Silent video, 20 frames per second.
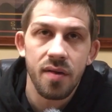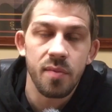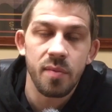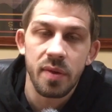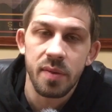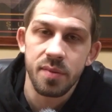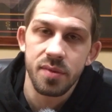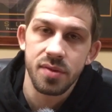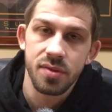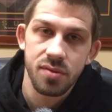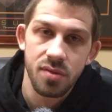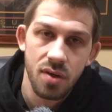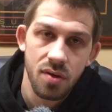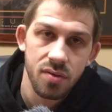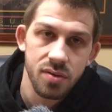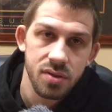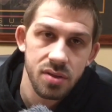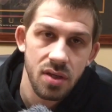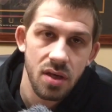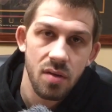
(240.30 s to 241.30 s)
other people's
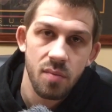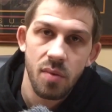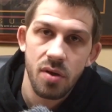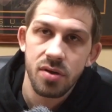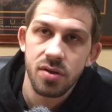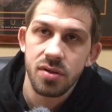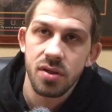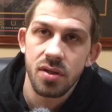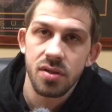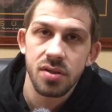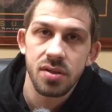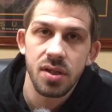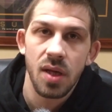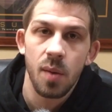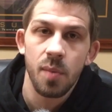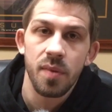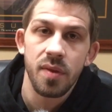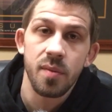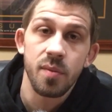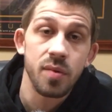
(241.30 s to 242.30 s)
struggles and how martial arts
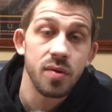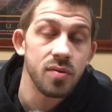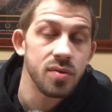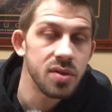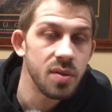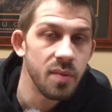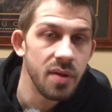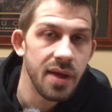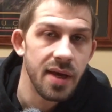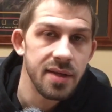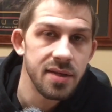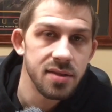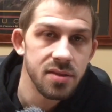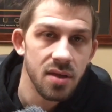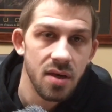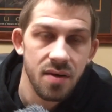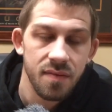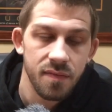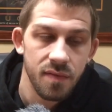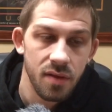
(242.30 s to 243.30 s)
helped them through some of that
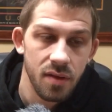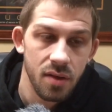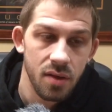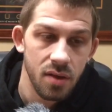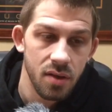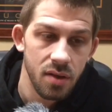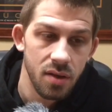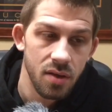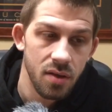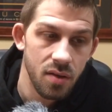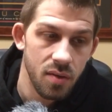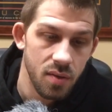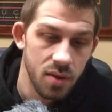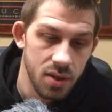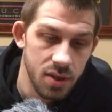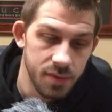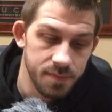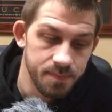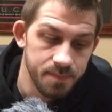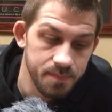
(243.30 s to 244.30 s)
stuff, and
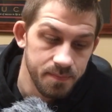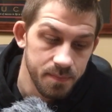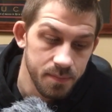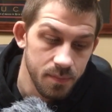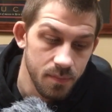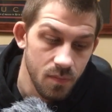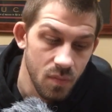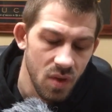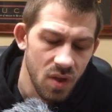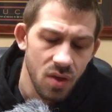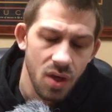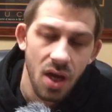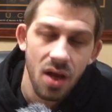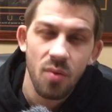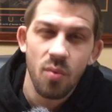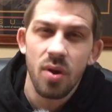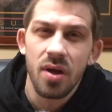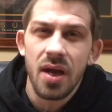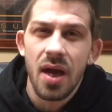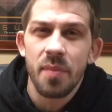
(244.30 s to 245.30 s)
kind
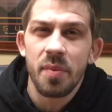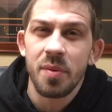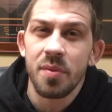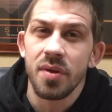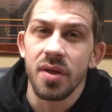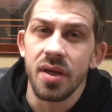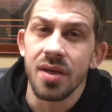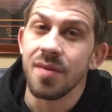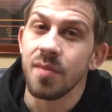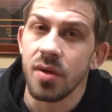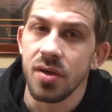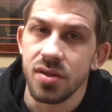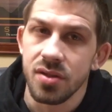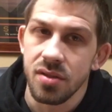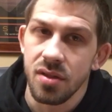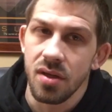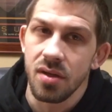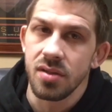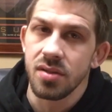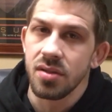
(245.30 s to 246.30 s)
of what got people into
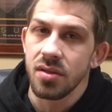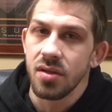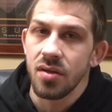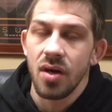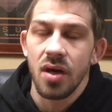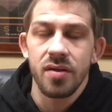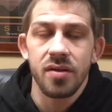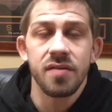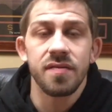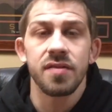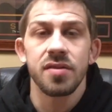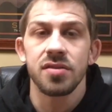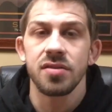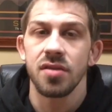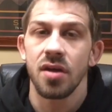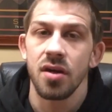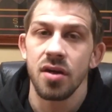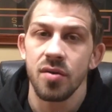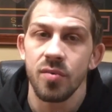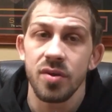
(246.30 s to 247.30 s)
martial arts. How they first
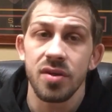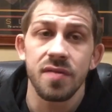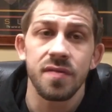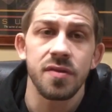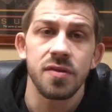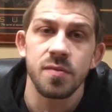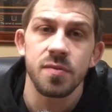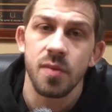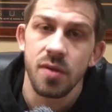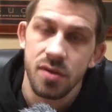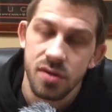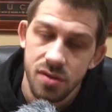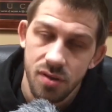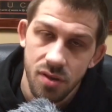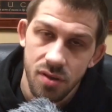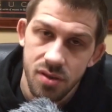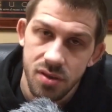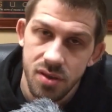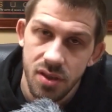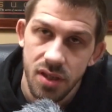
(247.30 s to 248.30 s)
started, what the first martial
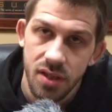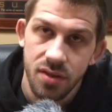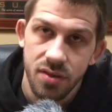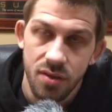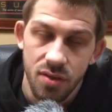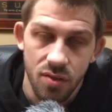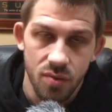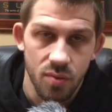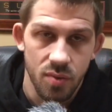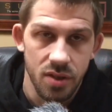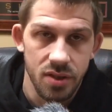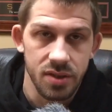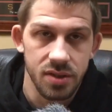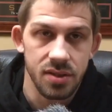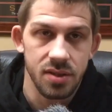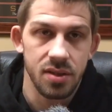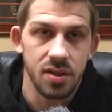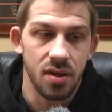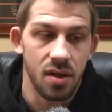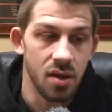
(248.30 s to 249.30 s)
arts they took
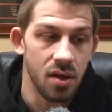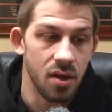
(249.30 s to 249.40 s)
was,